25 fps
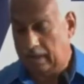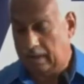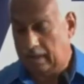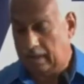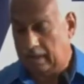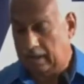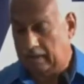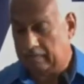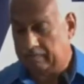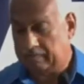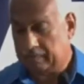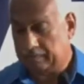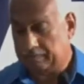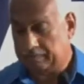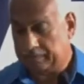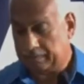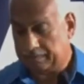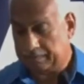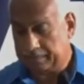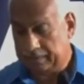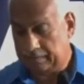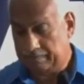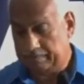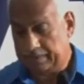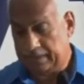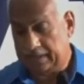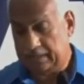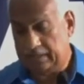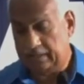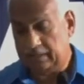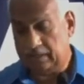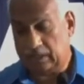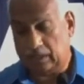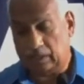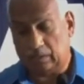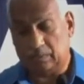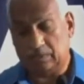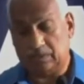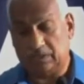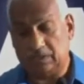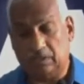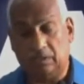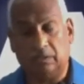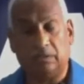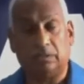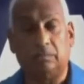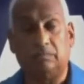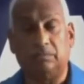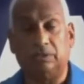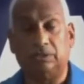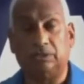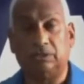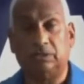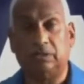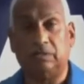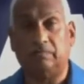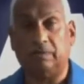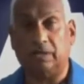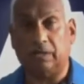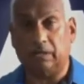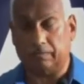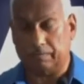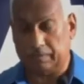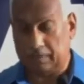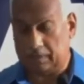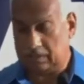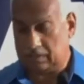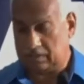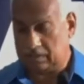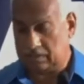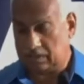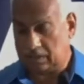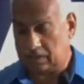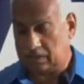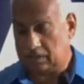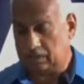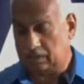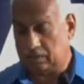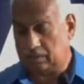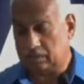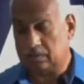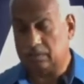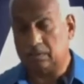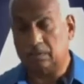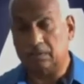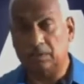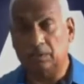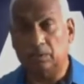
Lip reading: and for properly planned housing and commercial developments are not the